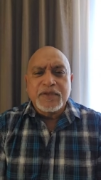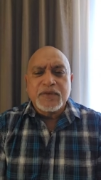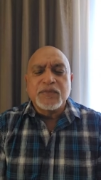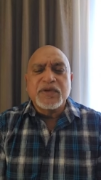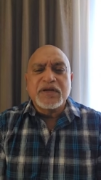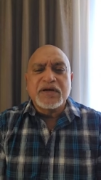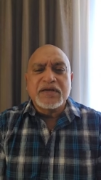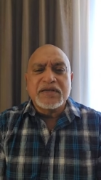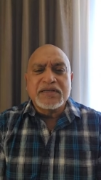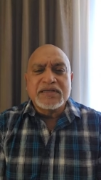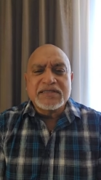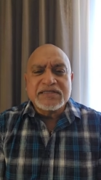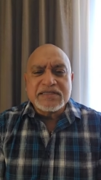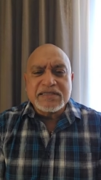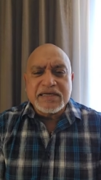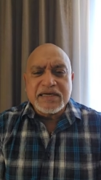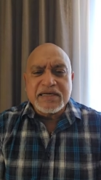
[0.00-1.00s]
We
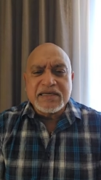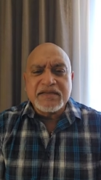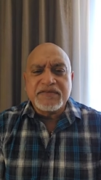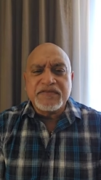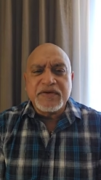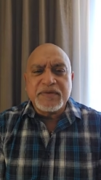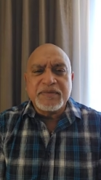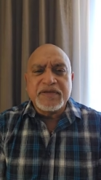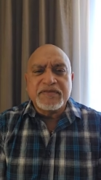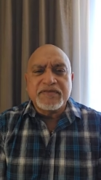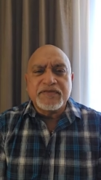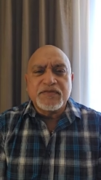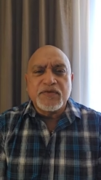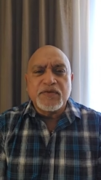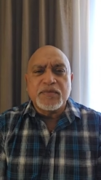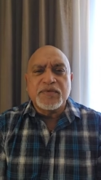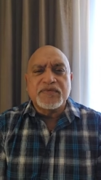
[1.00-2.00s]
understand the female
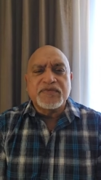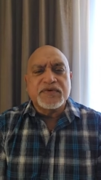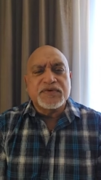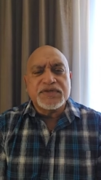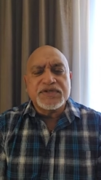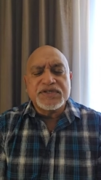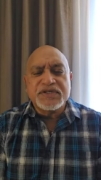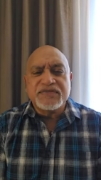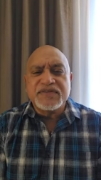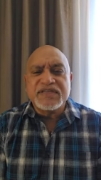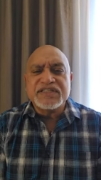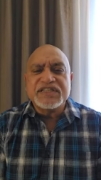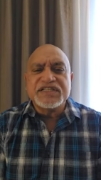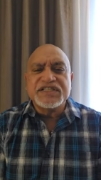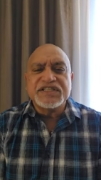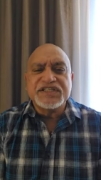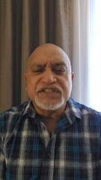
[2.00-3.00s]
form of Lord Shiva is
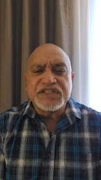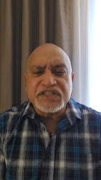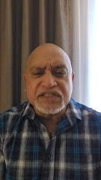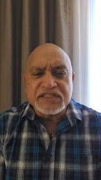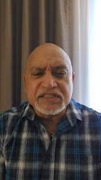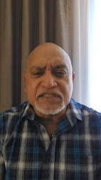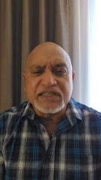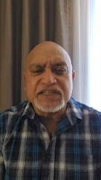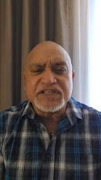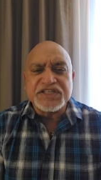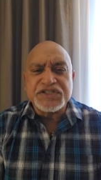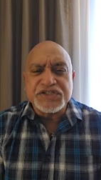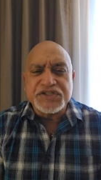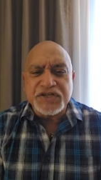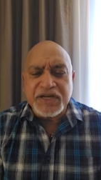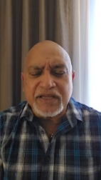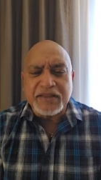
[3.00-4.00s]
the Shakti, his
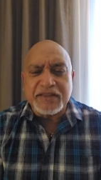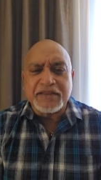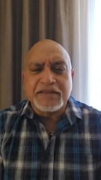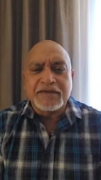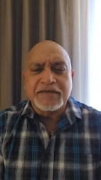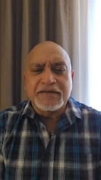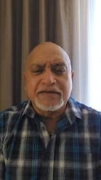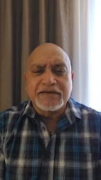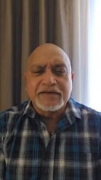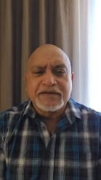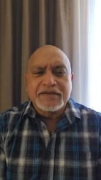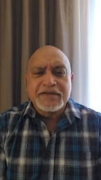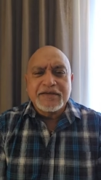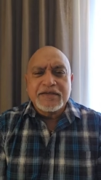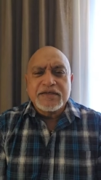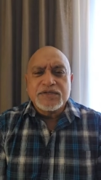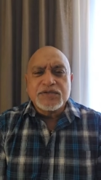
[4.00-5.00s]
strength.
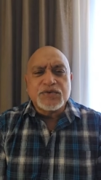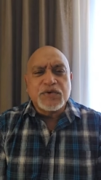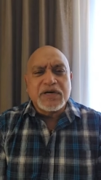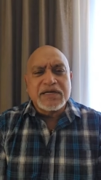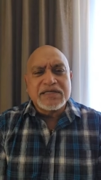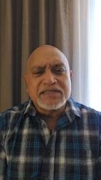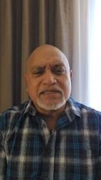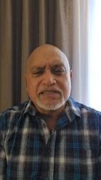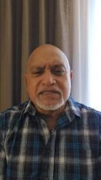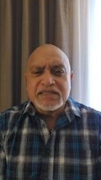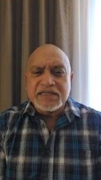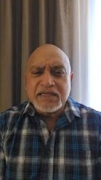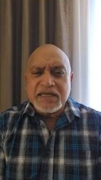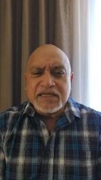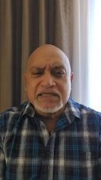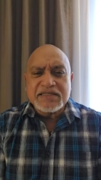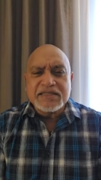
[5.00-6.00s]
So as a
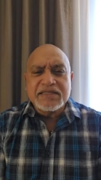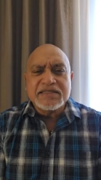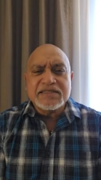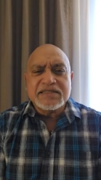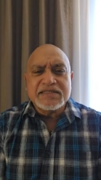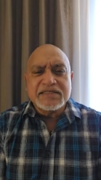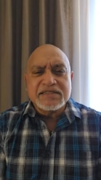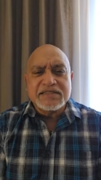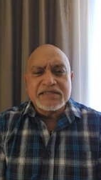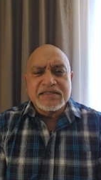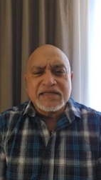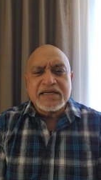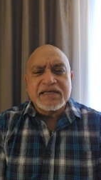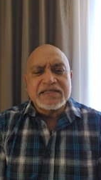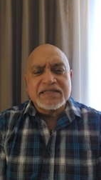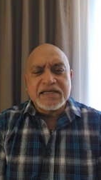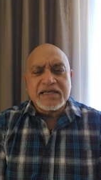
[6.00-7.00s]
Sanatanist,
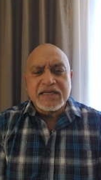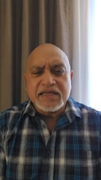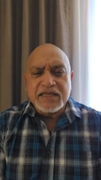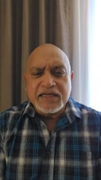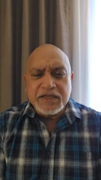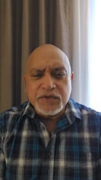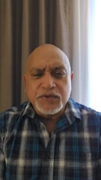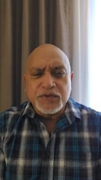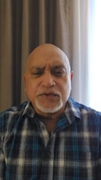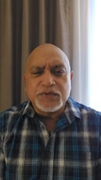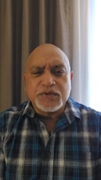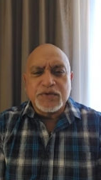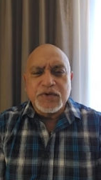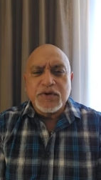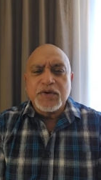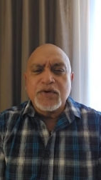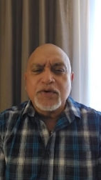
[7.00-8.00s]
as a Hindu,
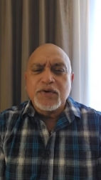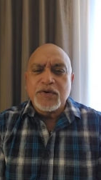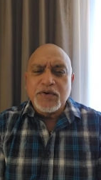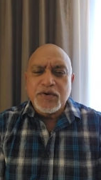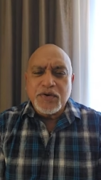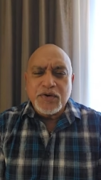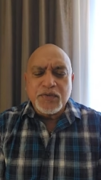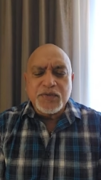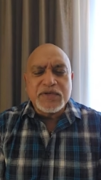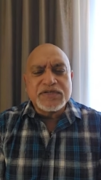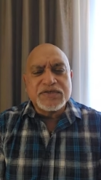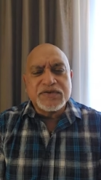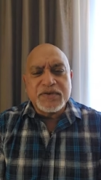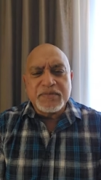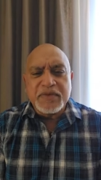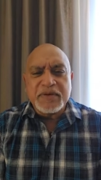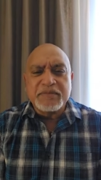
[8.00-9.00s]
always
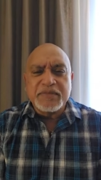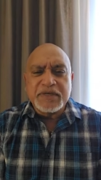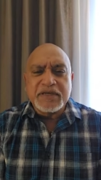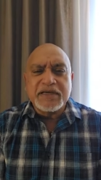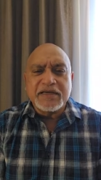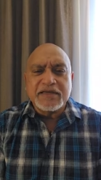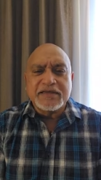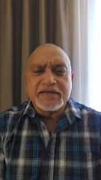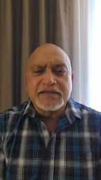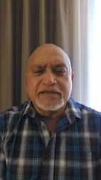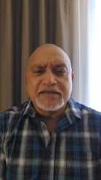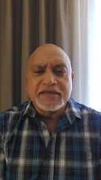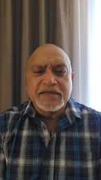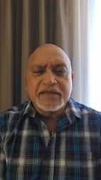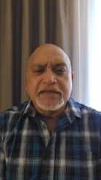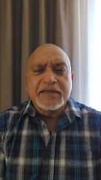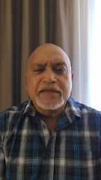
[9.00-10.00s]
remember that.
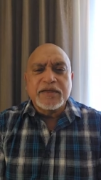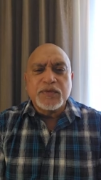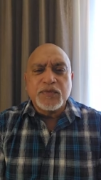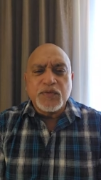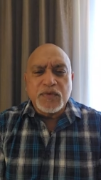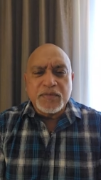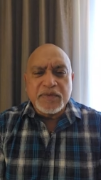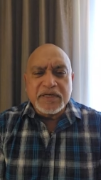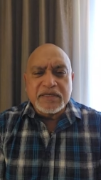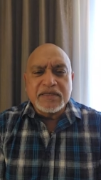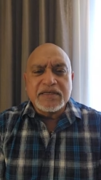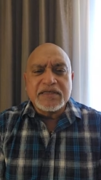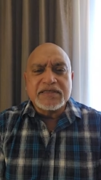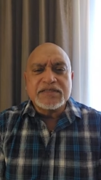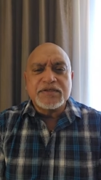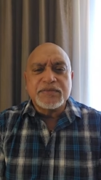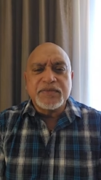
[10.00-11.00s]
The woman
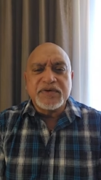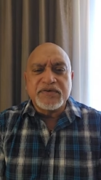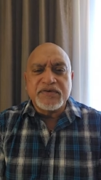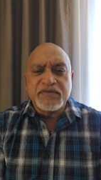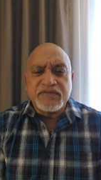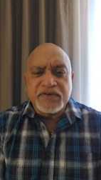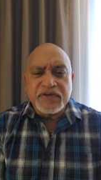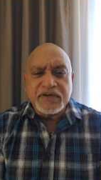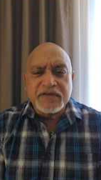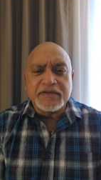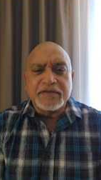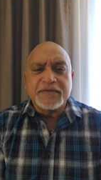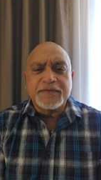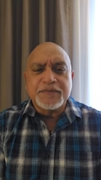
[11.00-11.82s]
is to be revered.